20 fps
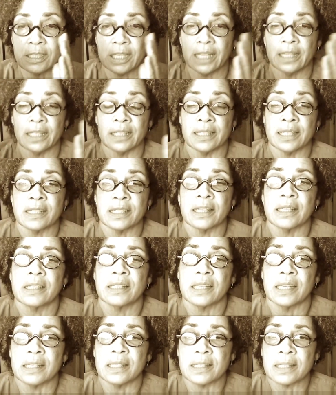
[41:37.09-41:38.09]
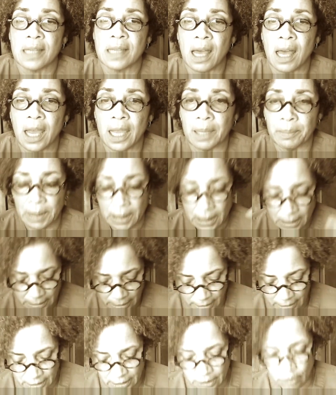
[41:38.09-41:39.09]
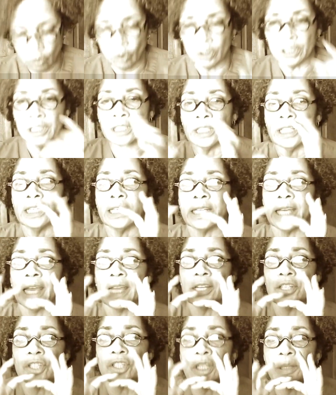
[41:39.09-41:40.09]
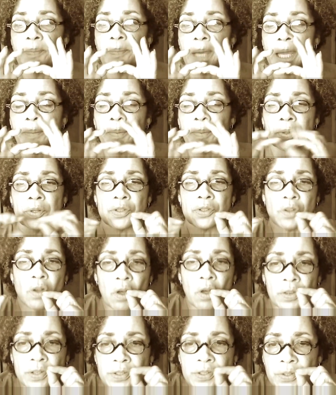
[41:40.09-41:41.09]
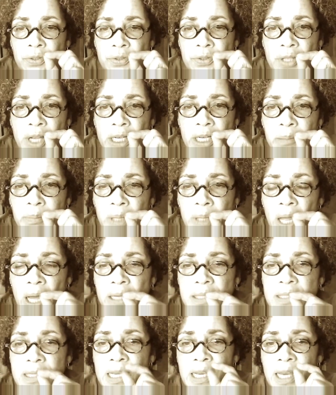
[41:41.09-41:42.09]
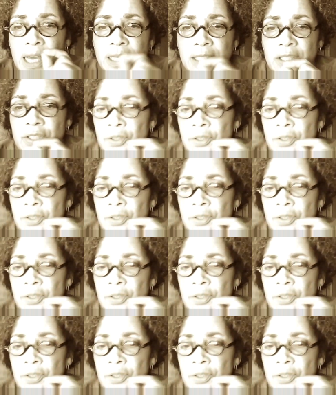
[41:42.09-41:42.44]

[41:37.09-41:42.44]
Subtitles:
the distance is time. Like on an EKG paper, there's all these little tiny blocks, and each